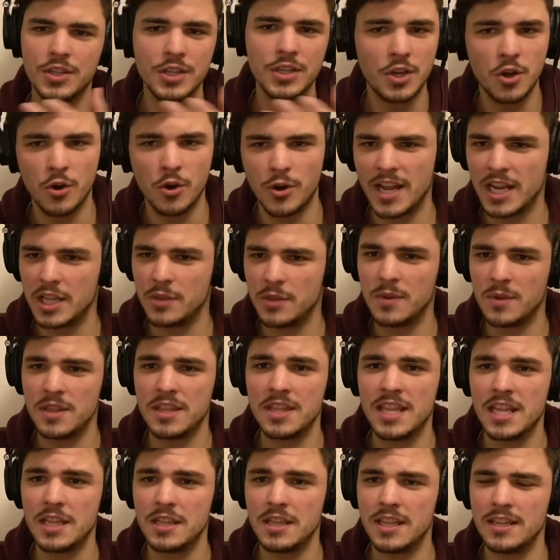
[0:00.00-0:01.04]
connect with
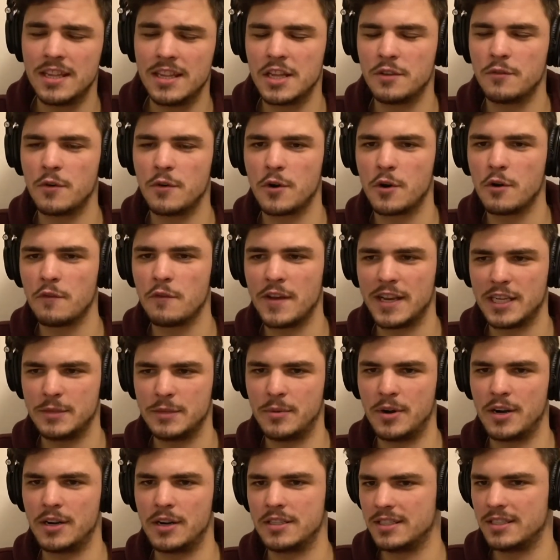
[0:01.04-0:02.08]
network of
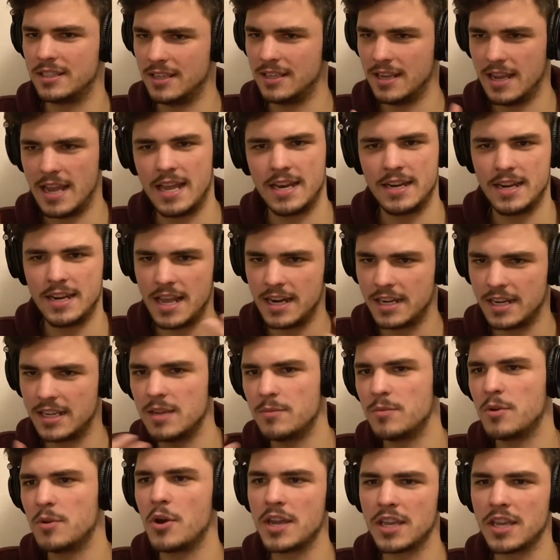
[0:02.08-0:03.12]
experts, and
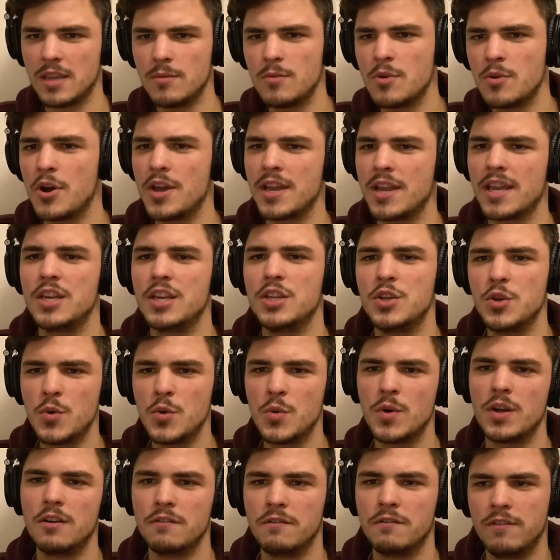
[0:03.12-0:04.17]
keep going, and you
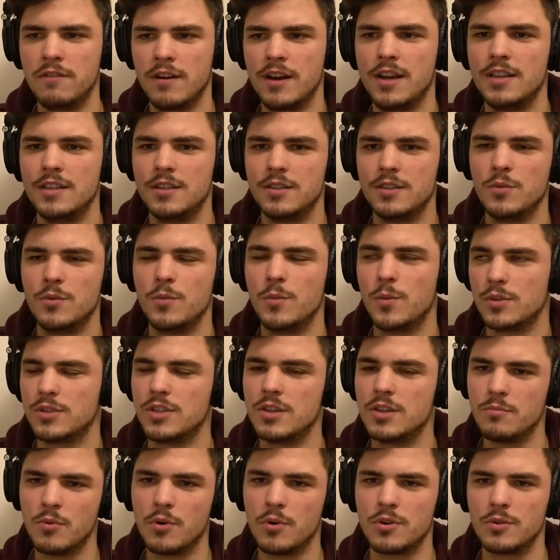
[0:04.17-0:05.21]
will find what's
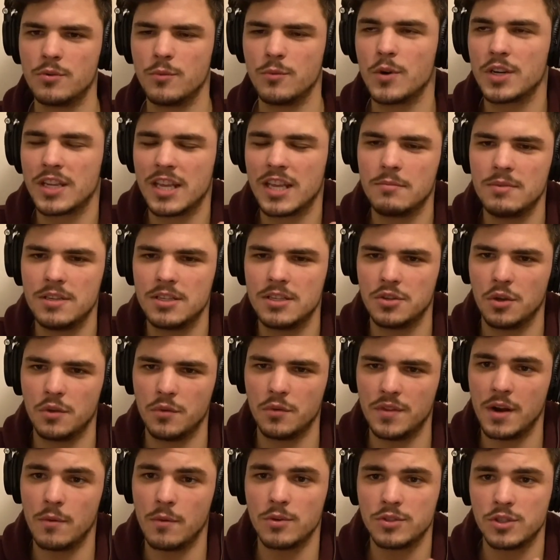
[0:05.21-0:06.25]
important, what can be
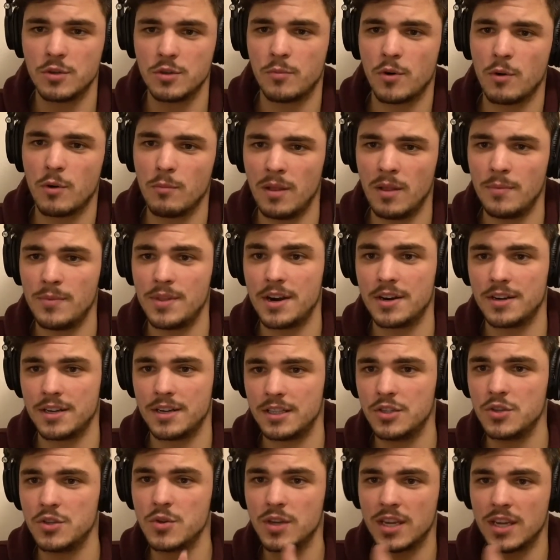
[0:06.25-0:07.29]
solved there, what's the problem there
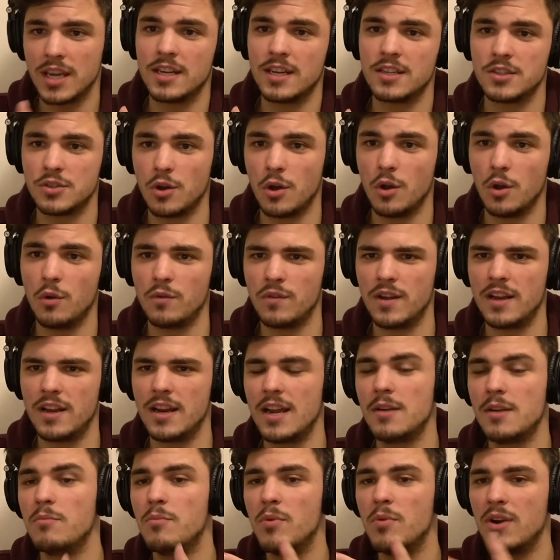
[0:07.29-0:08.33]
that you can solve
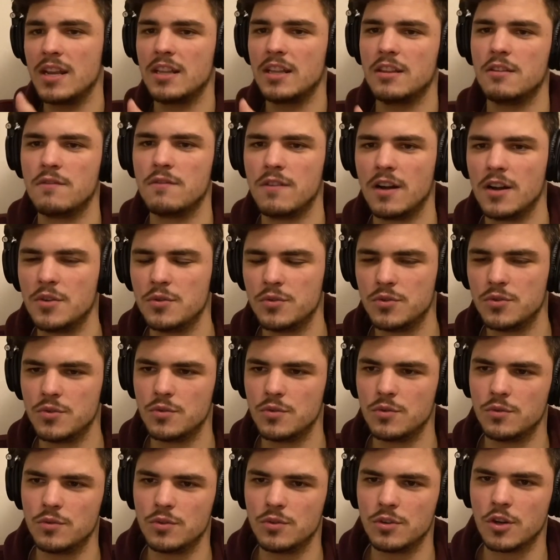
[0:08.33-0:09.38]
and bring the value
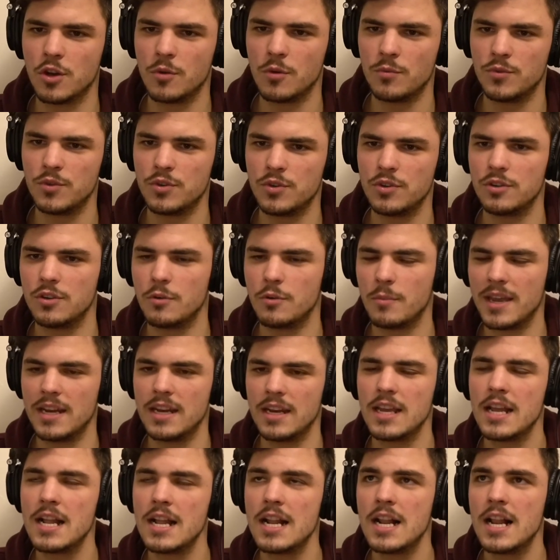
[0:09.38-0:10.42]
to the domain.
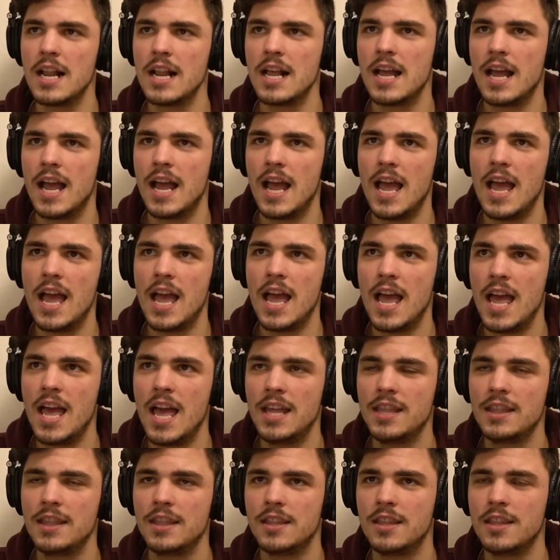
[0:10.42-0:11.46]

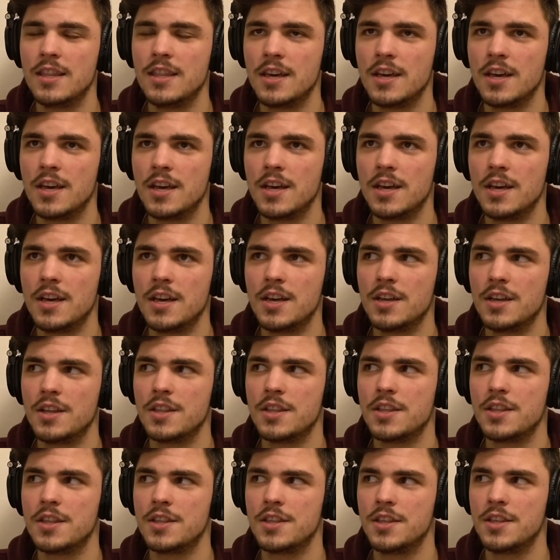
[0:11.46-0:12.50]
And the
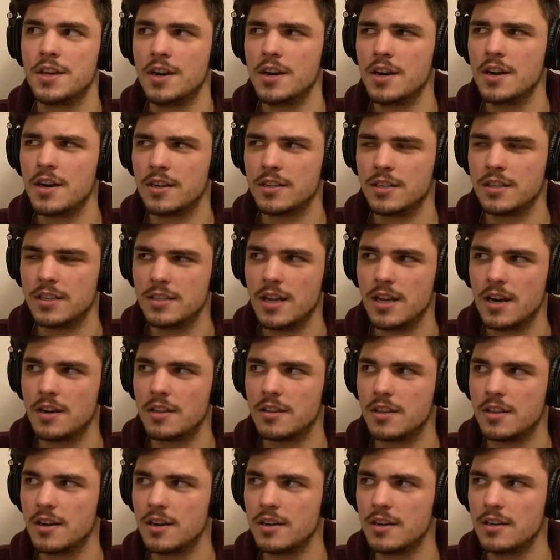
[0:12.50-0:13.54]
third, is there
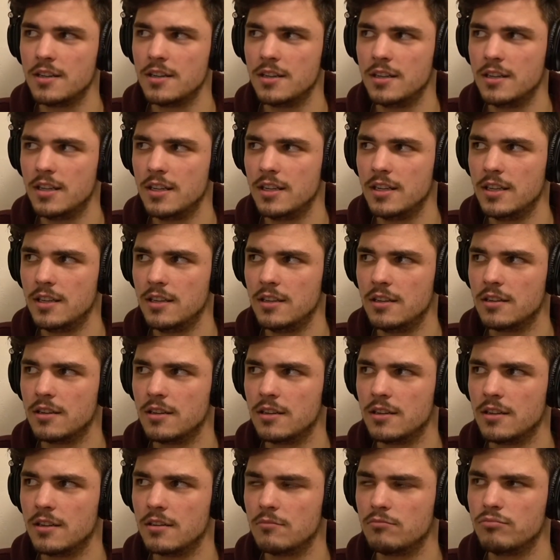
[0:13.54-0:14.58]
a third?
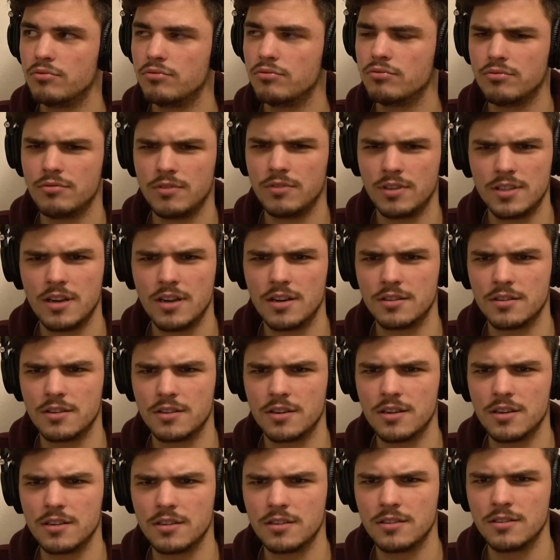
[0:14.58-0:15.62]
Is there a
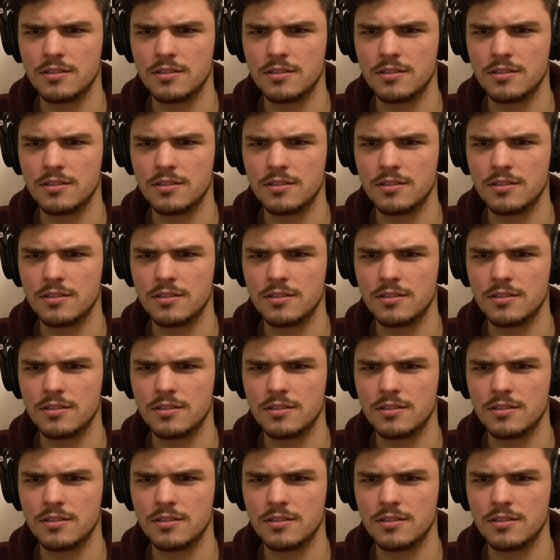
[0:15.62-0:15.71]
third?